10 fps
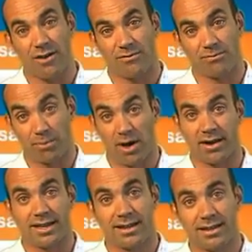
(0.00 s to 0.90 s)
of
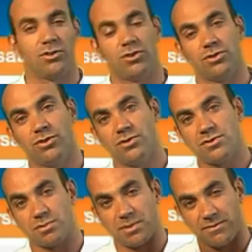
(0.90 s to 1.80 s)
blogging, you
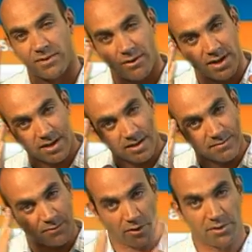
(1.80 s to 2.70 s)
used to be very
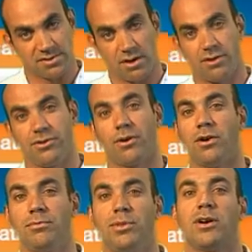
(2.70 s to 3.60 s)
focused on your
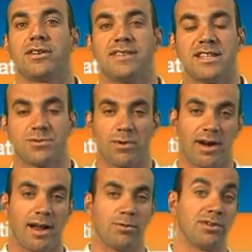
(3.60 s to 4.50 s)
own blog, and that's
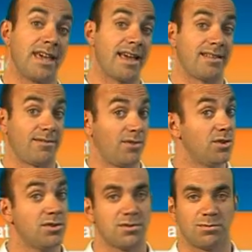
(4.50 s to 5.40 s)
where I would get the
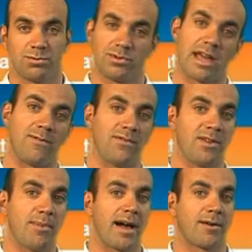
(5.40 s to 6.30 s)
news, would get
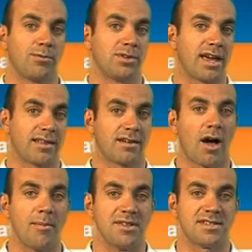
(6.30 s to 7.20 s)
feedback, would get
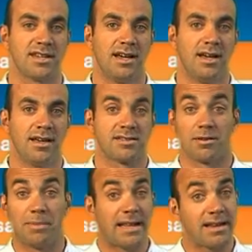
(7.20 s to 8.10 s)
comments. It's
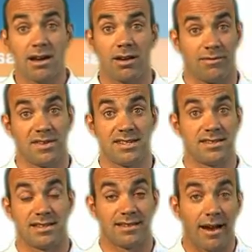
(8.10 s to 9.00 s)
completely gone. This
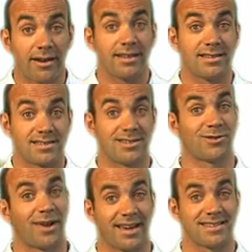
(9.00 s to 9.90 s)
is entirely
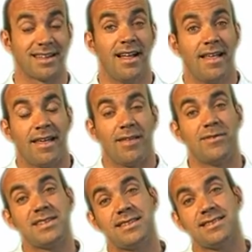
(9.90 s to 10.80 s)
decentralized.
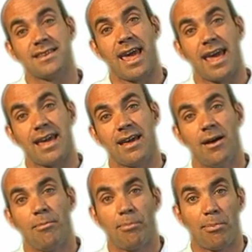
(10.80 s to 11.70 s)
And this is a
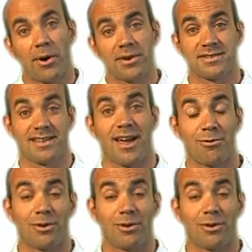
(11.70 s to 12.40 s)
post I